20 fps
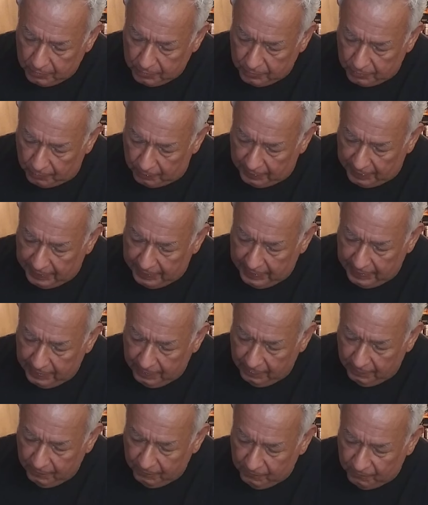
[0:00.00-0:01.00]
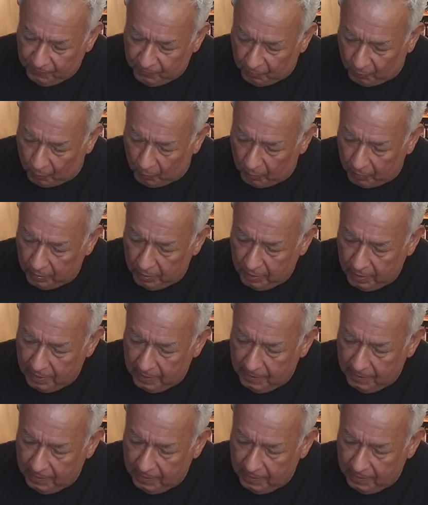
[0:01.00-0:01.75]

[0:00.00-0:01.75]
3, 4,